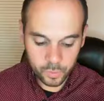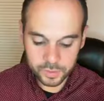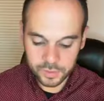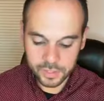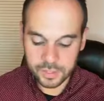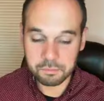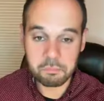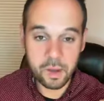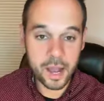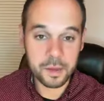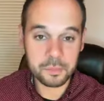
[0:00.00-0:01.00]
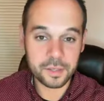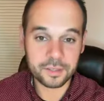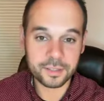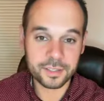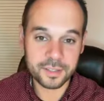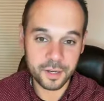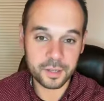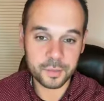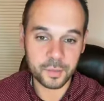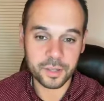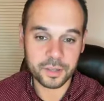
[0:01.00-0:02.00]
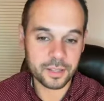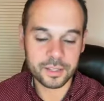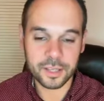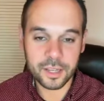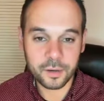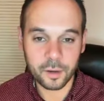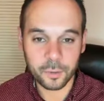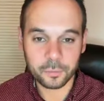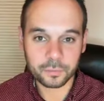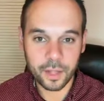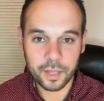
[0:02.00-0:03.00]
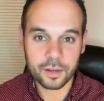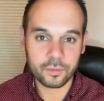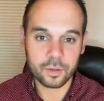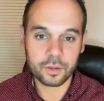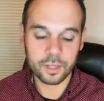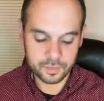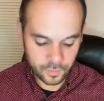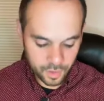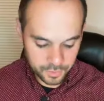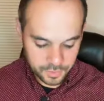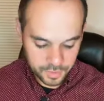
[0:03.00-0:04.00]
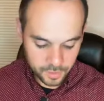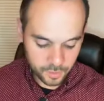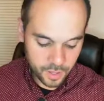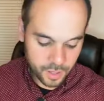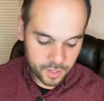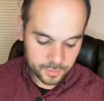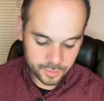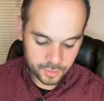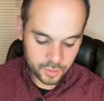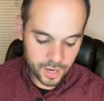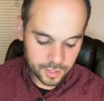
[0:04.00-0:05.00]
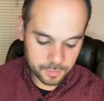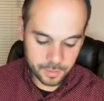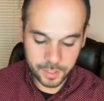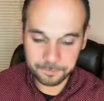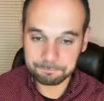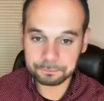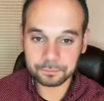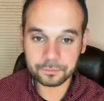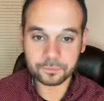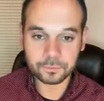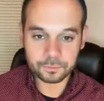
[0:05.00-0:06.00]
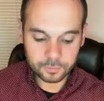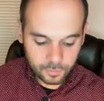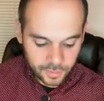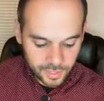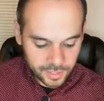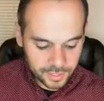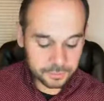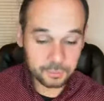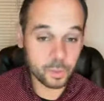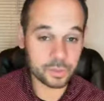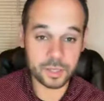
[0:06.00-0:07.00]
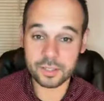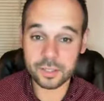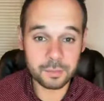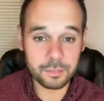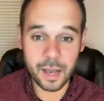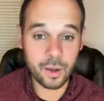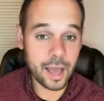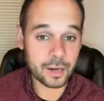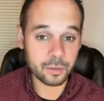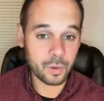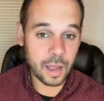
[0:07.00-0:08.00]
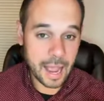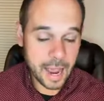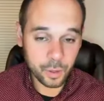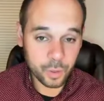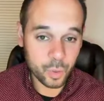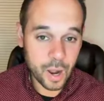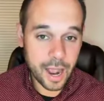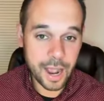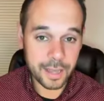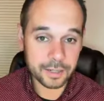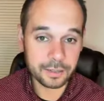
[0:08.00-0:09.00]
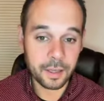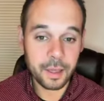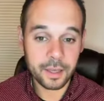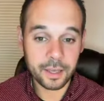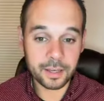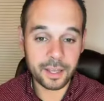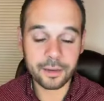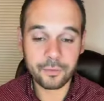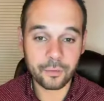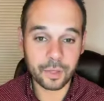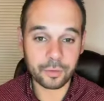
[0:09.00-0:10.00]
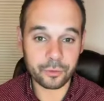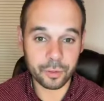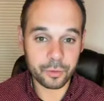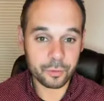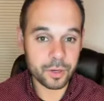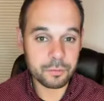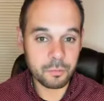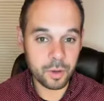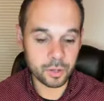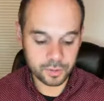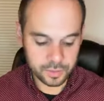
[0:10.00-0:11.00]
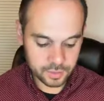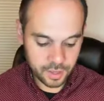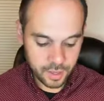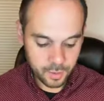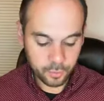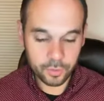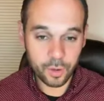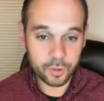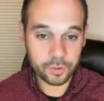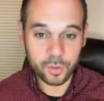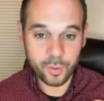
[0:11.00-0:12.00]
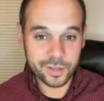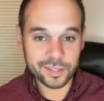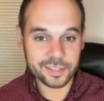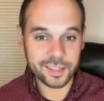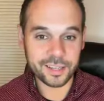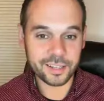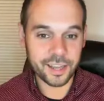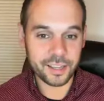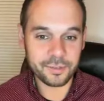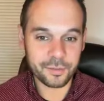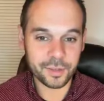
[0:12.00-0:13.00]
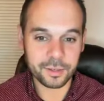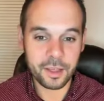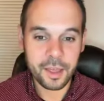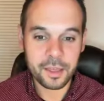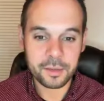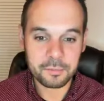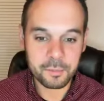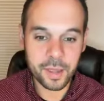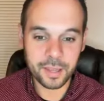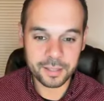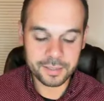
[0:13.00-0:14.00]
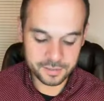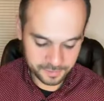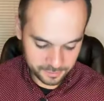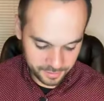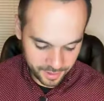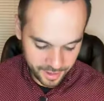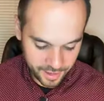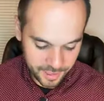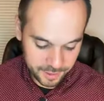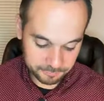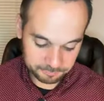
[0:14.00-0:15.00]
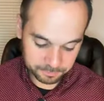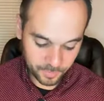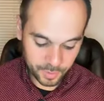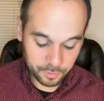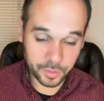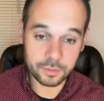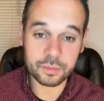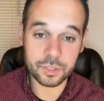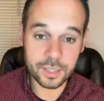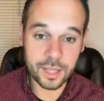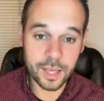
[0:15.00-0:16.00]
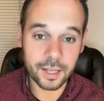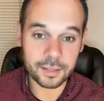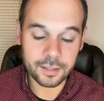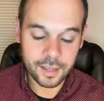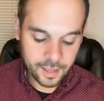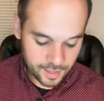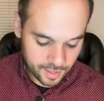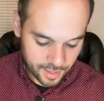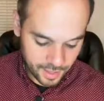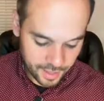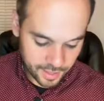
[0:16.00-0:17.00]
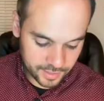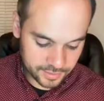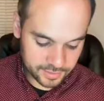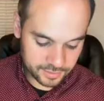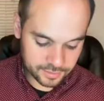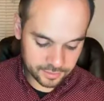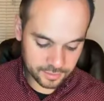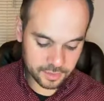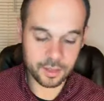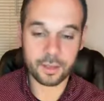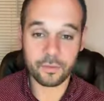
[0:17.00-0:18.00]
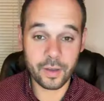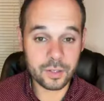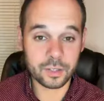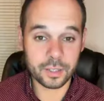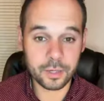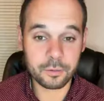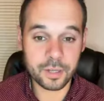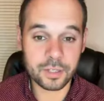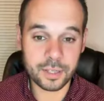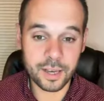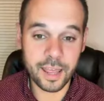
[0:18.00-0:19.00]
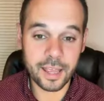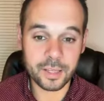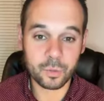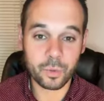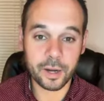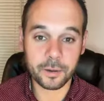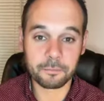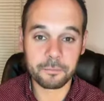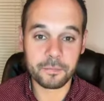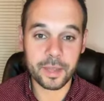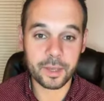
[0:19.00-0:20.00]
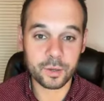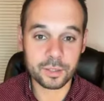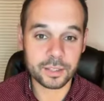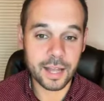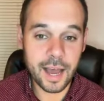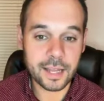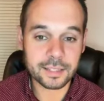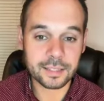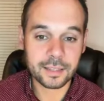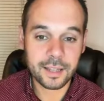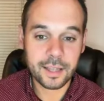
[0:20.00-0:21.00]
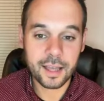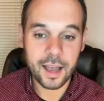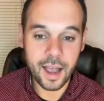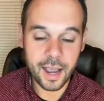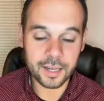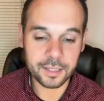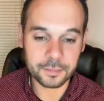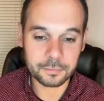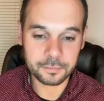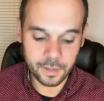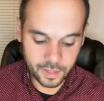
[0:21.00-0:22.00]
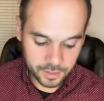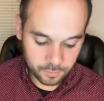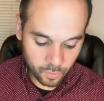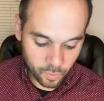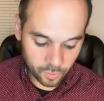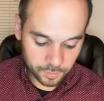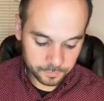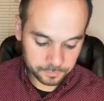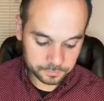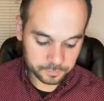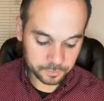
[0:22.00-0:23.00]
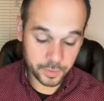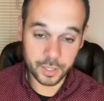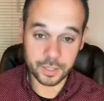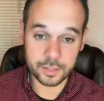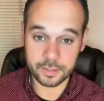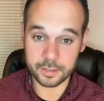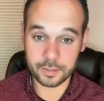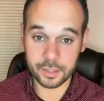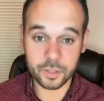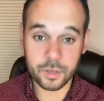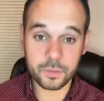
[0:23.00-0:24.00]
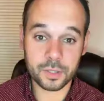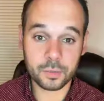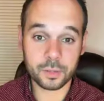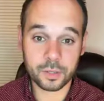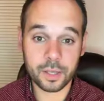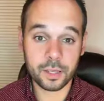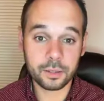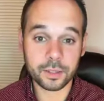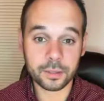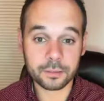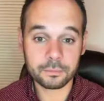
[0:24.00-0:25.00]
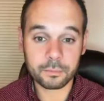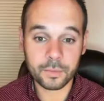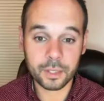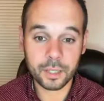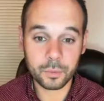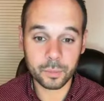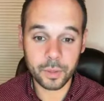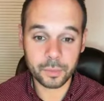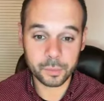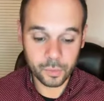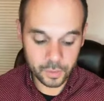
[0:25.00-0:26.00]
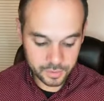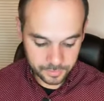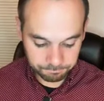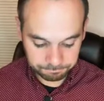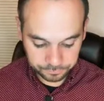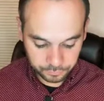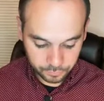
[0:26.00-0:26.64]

Moses' mom starts with is a hero, and his father too. But Jochebed hid Moses somehow. I don't know how you hide an infant for three months with all the noises that an infant makes, um, but she did. And eventually he reached an age where they could not hide him anymore because the Egyptians were killing Hebrew baby boys.